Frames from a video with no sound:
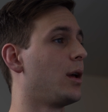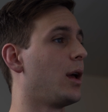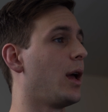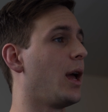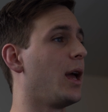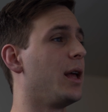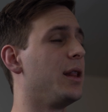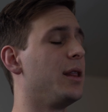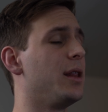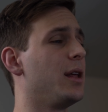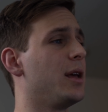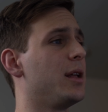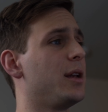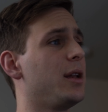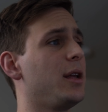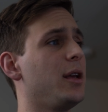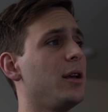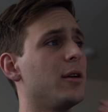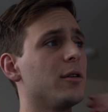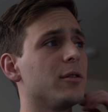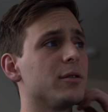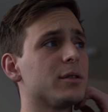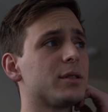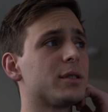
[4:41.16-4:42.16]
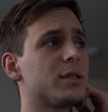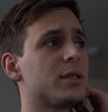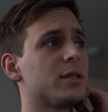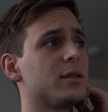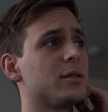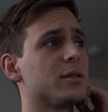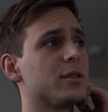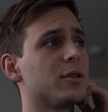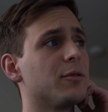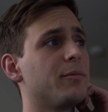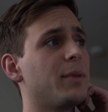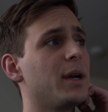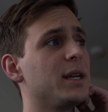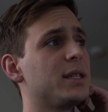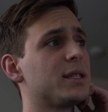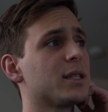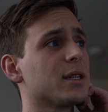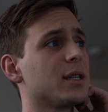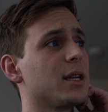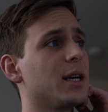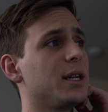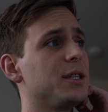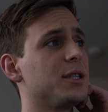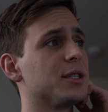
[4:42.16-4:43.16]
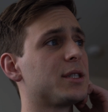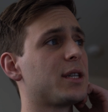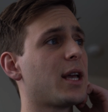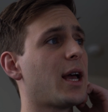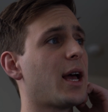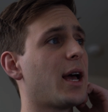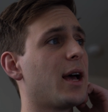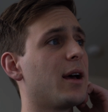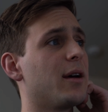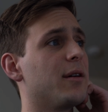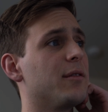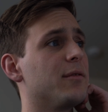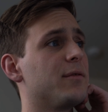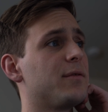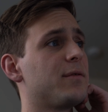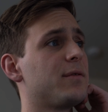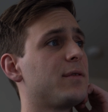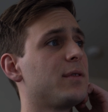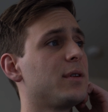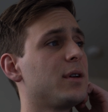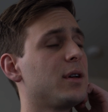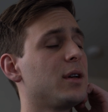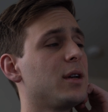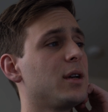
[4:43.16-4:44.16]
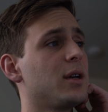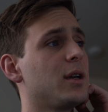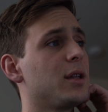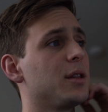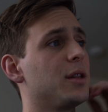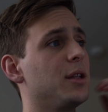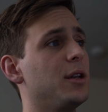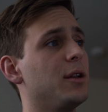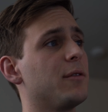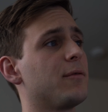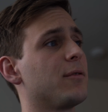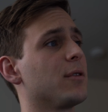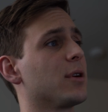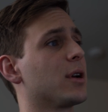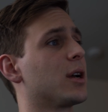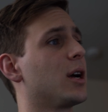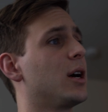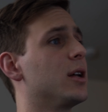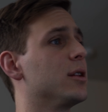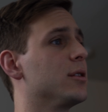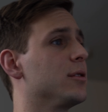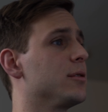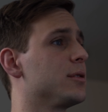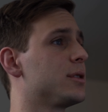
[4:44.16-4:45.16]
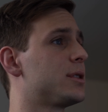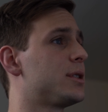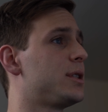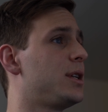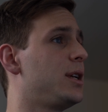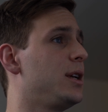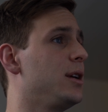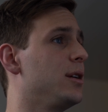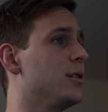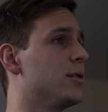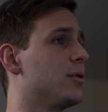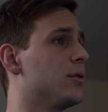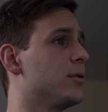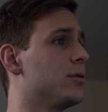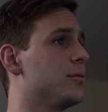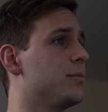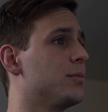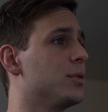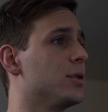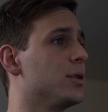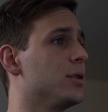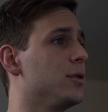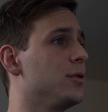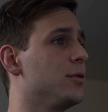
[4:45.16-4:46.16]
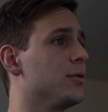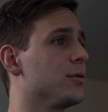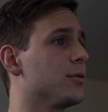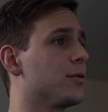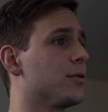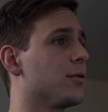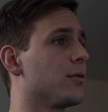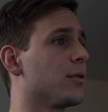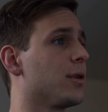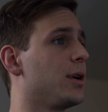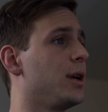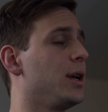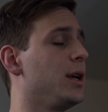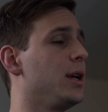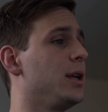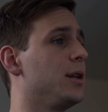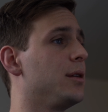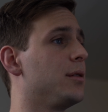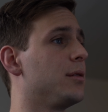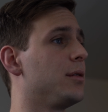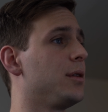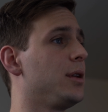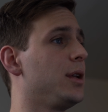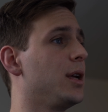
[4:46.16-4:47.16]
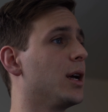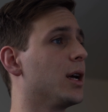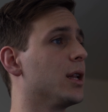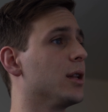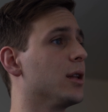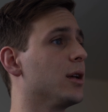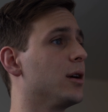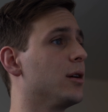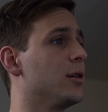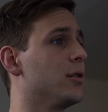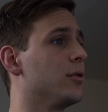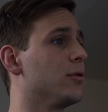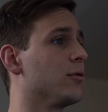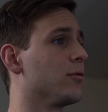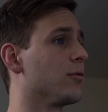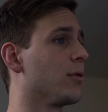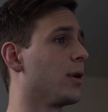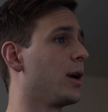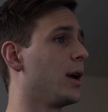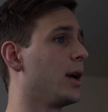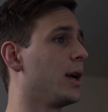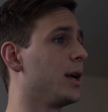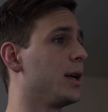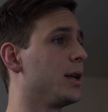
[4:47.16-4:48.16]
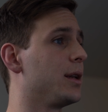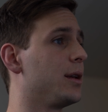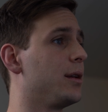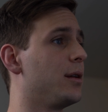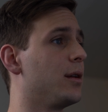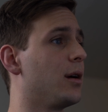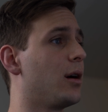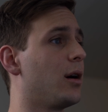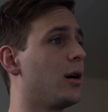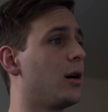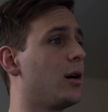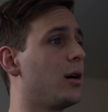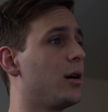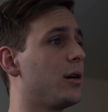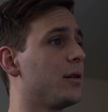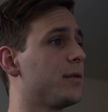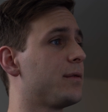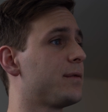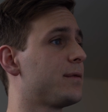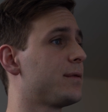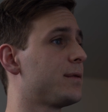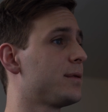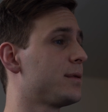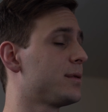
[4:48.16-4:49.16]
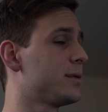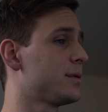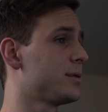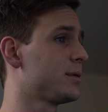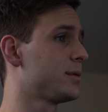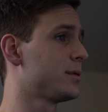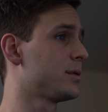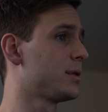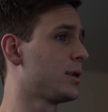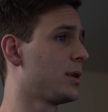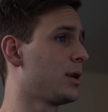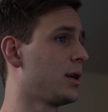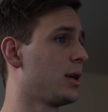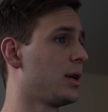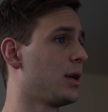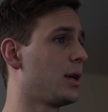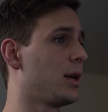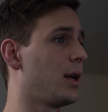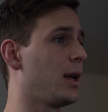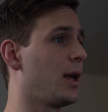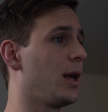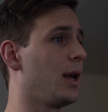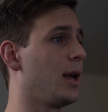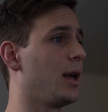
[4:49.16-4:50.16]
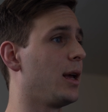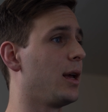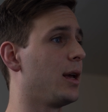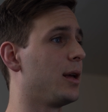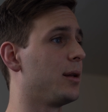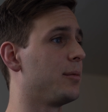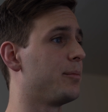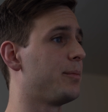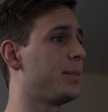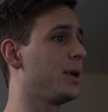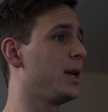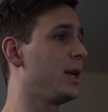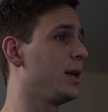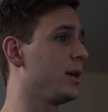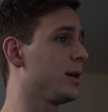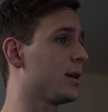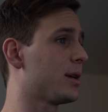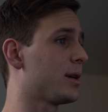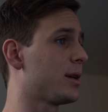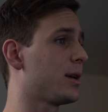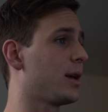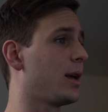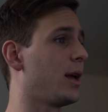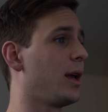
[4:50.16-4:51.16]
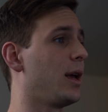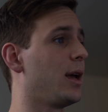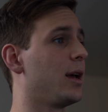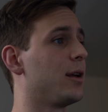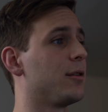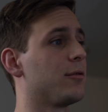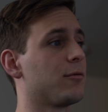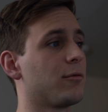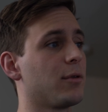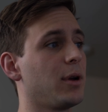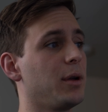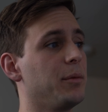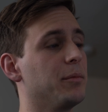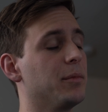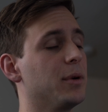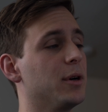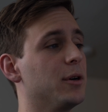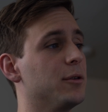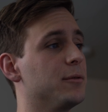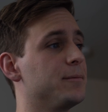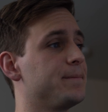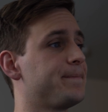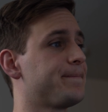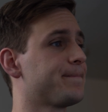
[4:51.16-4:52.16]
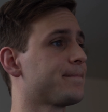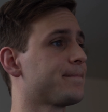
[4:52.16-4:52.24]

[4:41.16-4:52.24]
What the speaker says: And then so basically I just have the different colors: teal, blue, green, yellow, red, off, and pink, and rainbow.